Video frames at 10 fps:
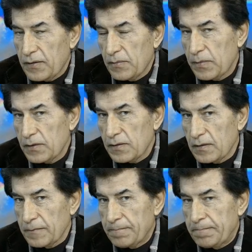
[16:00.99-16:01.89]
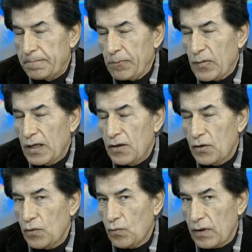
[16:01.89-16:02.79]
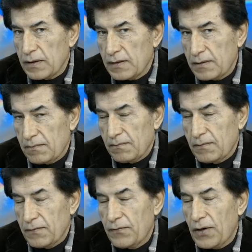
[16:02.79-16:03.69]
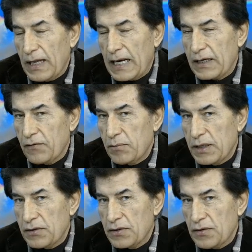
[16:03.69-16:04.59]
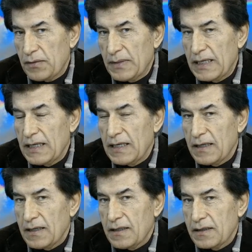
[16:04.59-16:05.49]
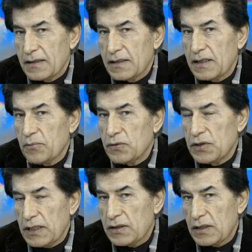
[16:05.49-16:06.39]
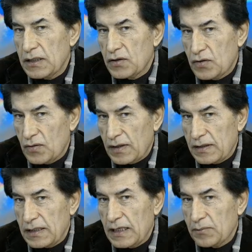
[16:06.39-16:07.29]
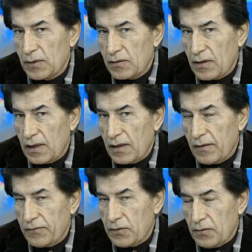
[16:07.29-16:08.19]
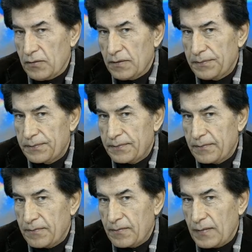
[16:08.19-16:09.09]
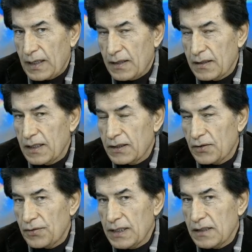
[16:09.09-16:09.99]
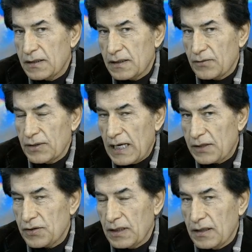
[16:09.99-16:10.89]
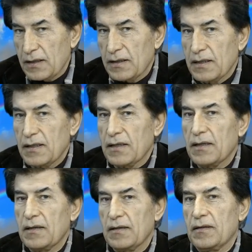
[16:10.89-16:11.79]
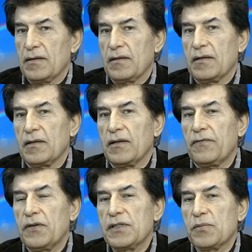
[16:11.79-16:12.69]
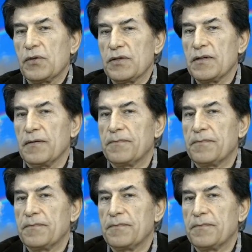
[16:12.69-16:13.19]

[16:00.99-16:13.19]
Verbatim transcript: person who was, for lack of a better term, subjected to the statement I love you, then creates a reaction in the first person.